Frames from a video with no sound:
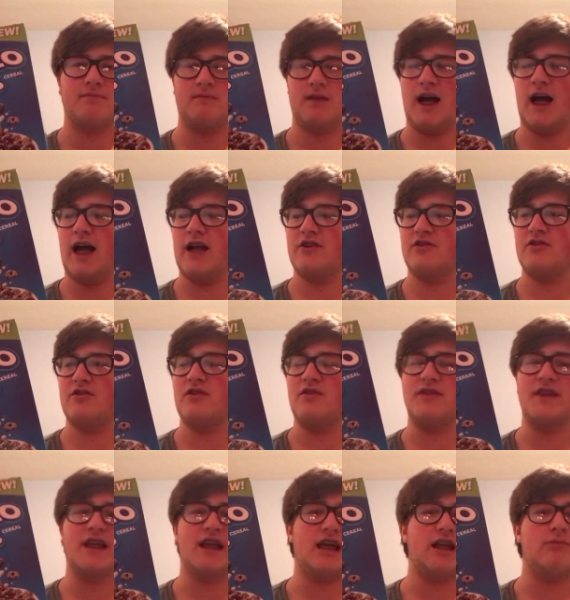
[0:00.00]
I just don't
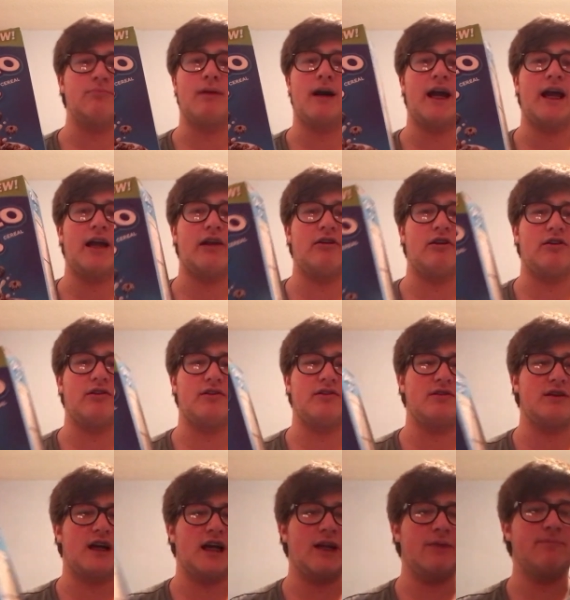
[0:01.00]
think I'd buy it all the
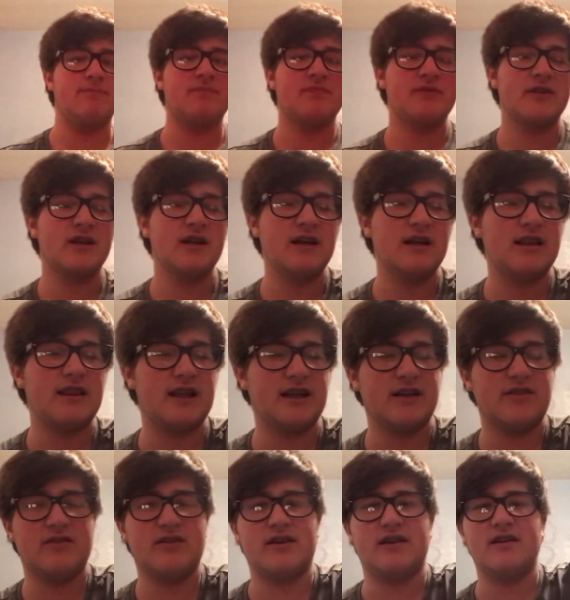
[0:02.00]
time. Like I
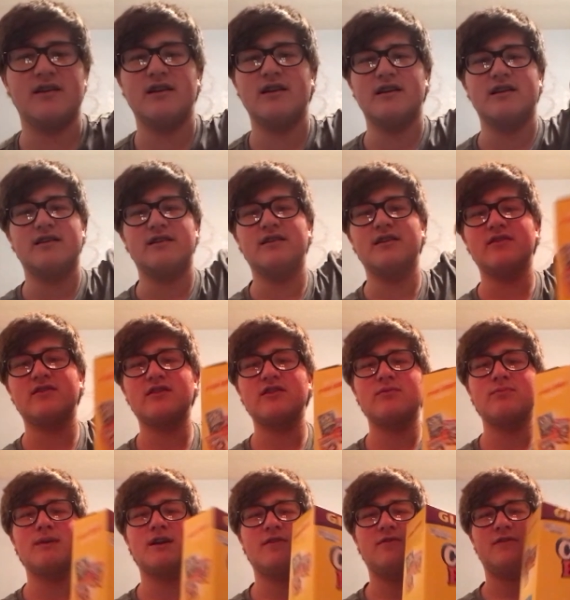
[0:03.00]
said, this is
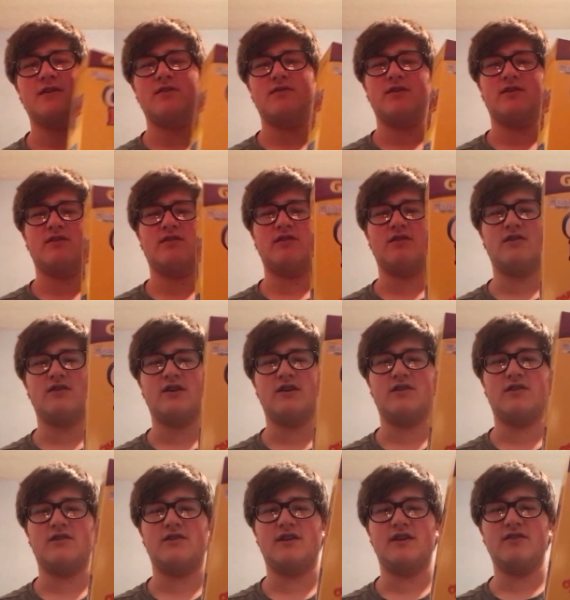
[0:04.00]
my favorite cereal.
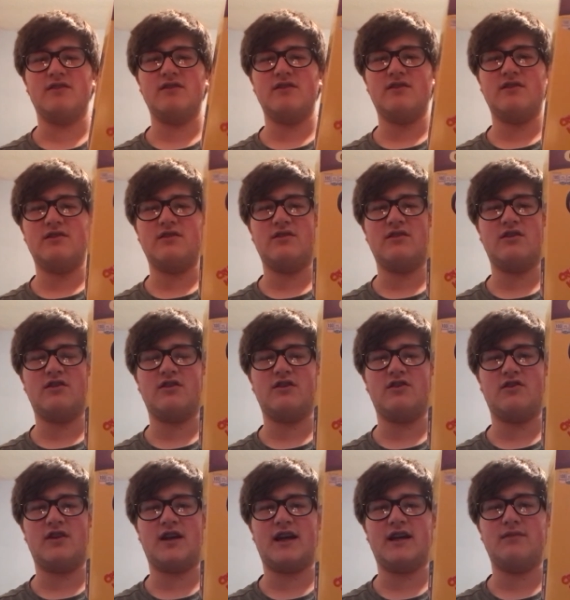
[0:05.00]
This is the cereal
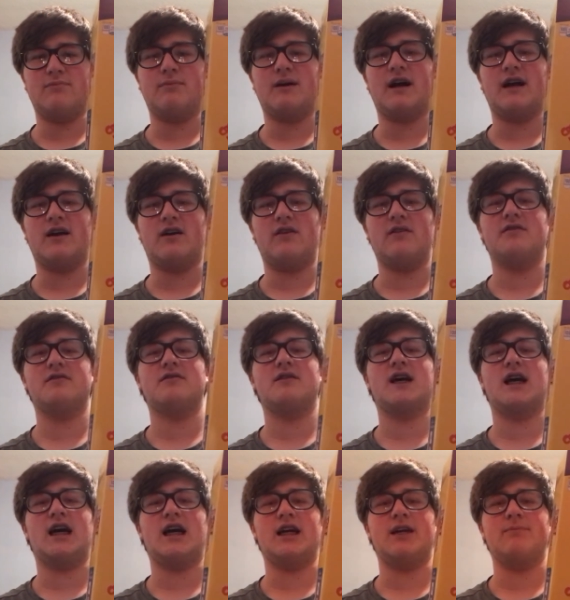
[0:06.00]
I'd buy all the
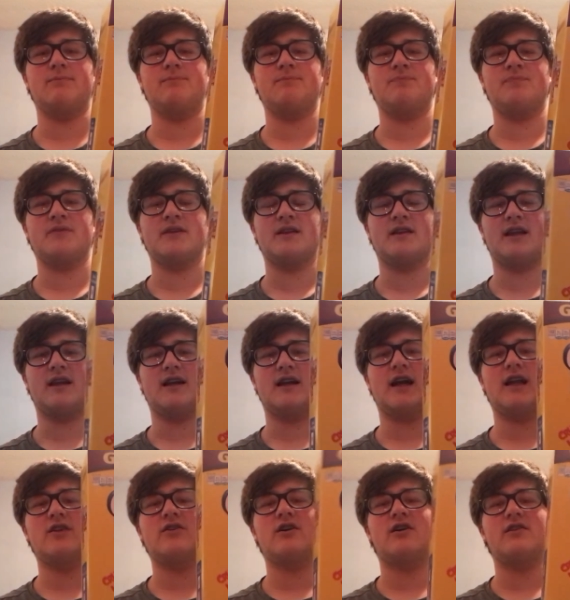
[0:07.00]
time. Like,
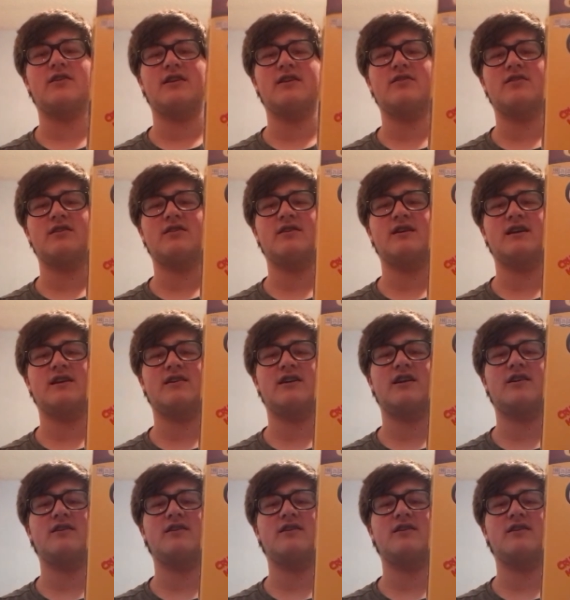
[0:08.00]
I'd call this a 10 out